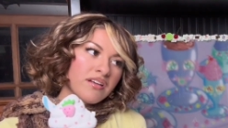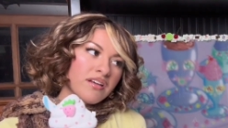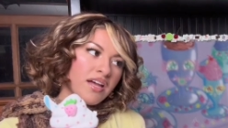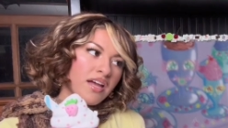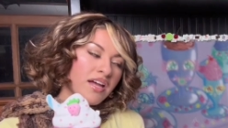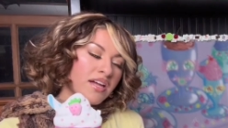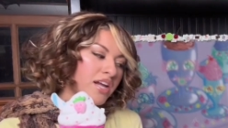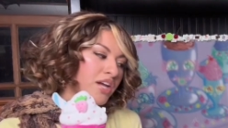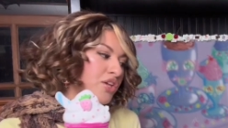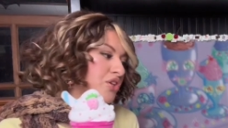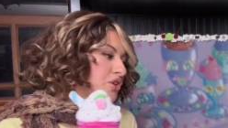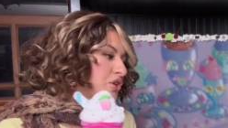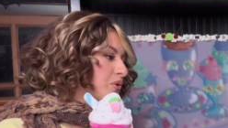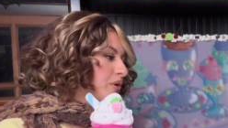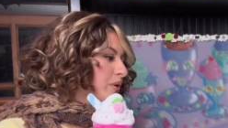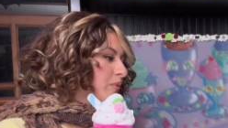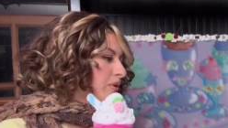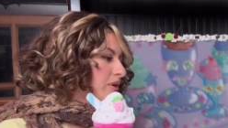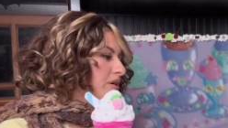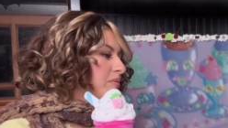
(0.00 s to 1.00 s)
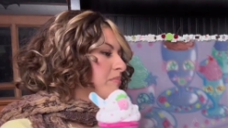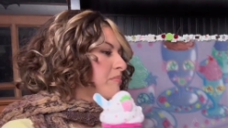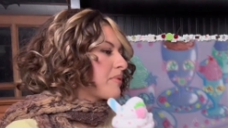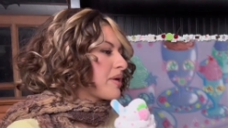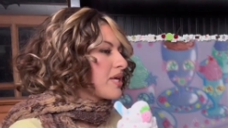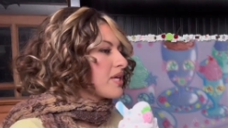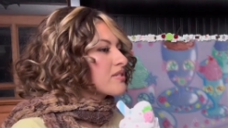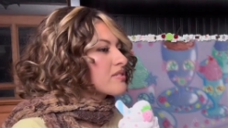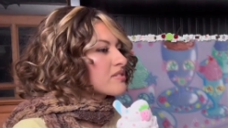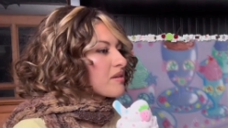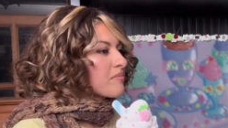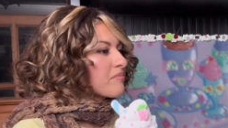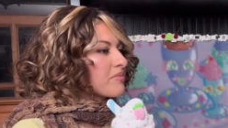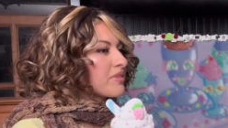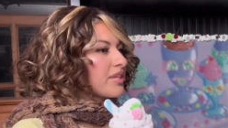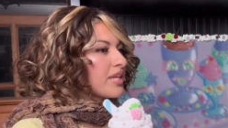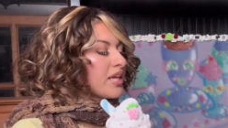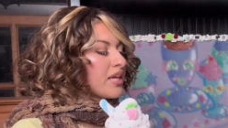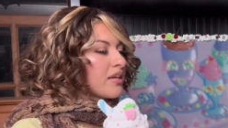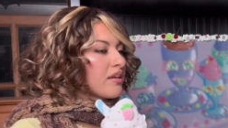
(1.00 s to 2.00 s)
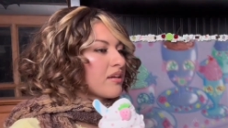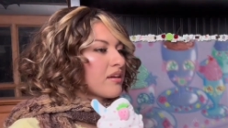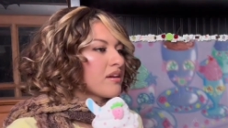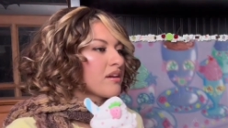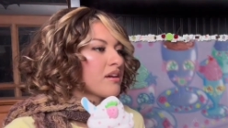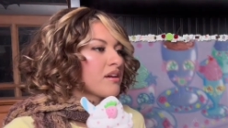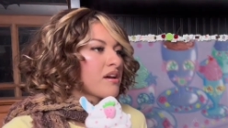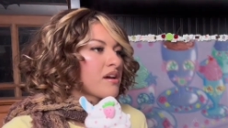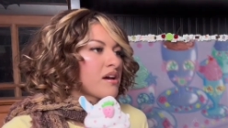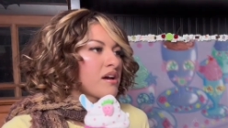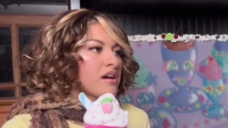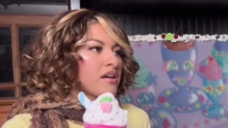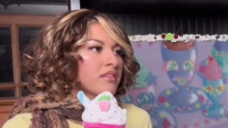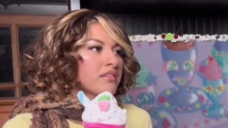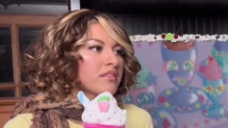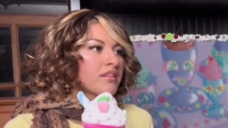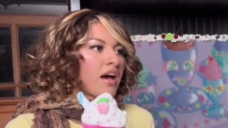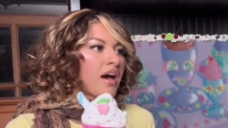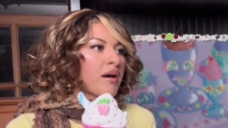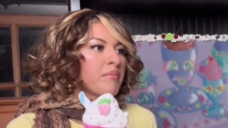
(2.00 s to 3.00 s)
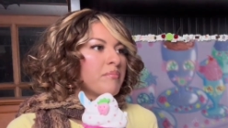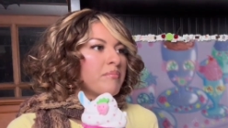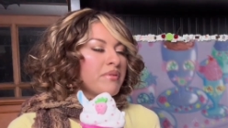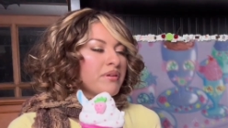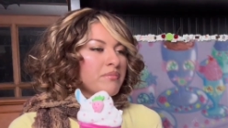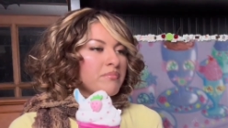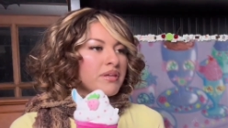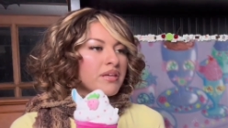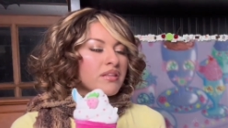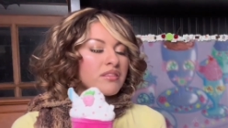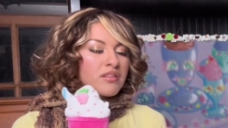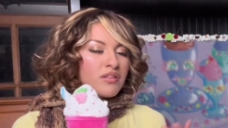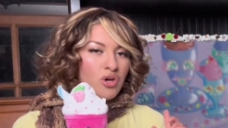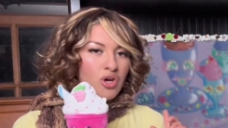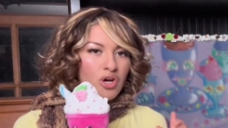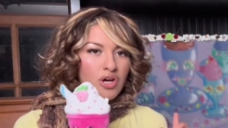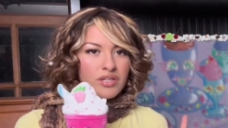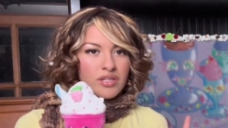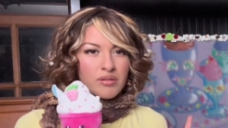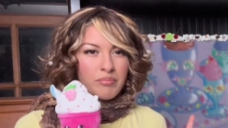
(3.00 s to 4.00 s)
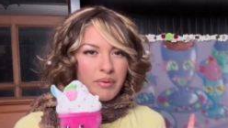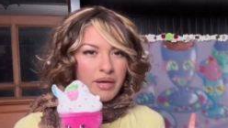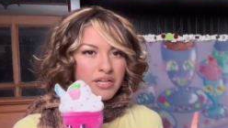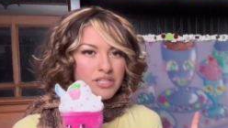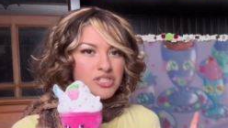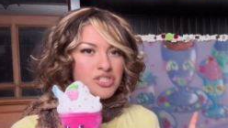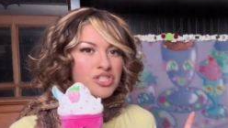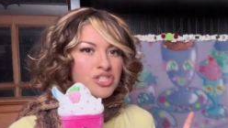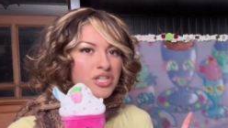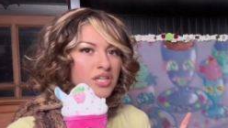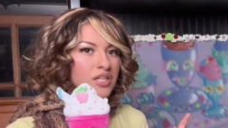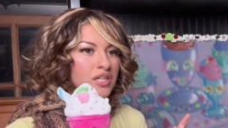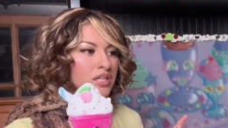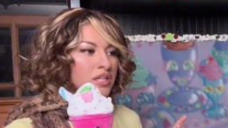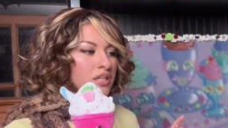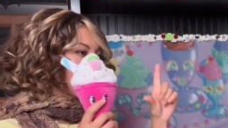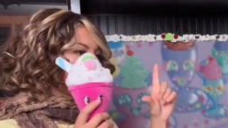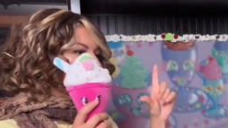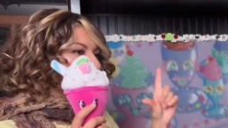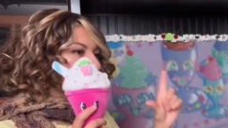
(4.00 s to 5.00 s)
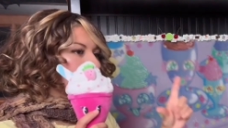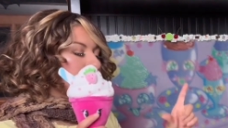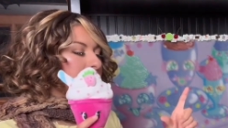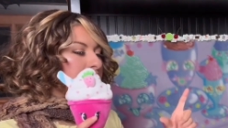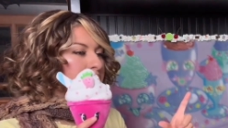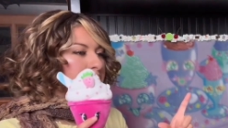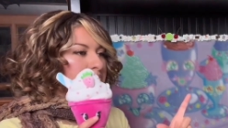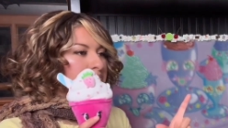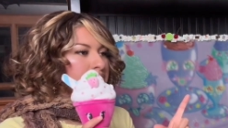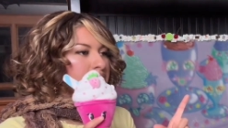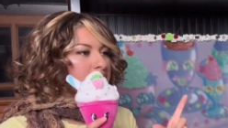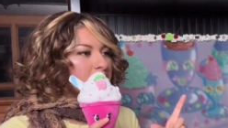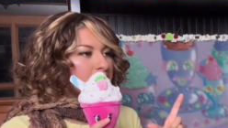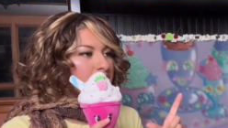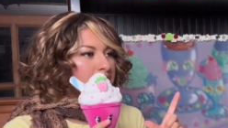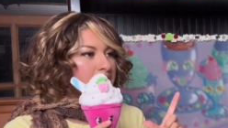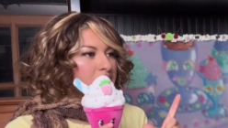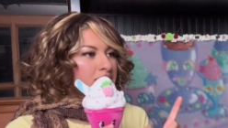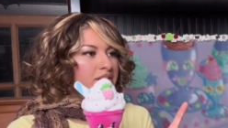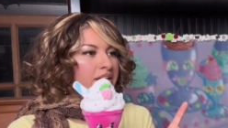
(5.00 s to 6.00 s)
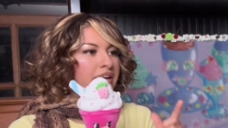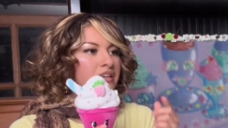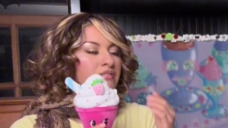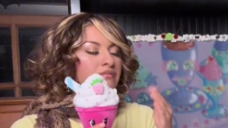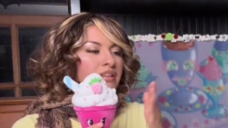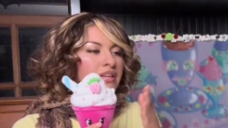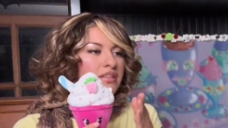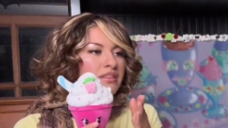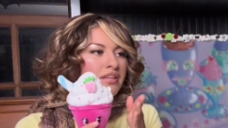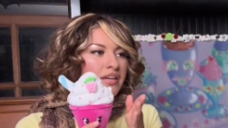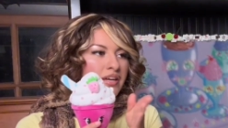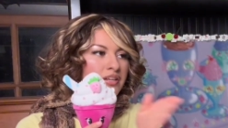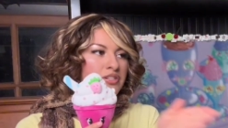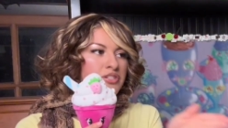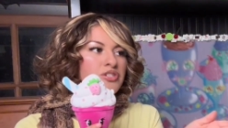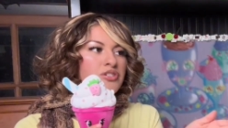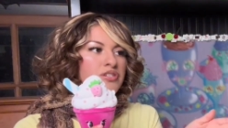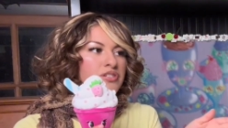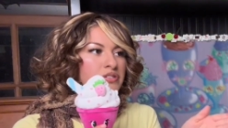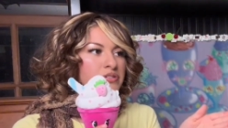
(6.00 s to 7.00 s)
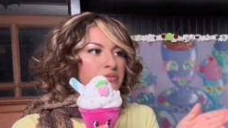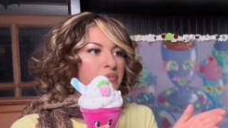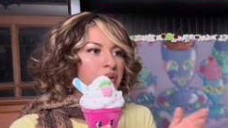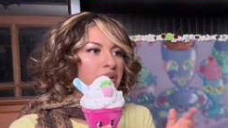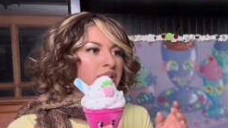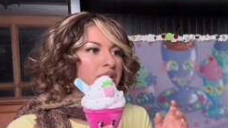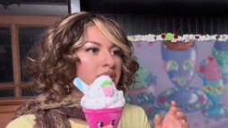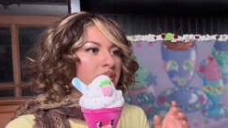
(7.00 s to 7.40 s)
and I knew I wanted to make something that mimicked the Haunted Mansion frames inside of like the entranceway.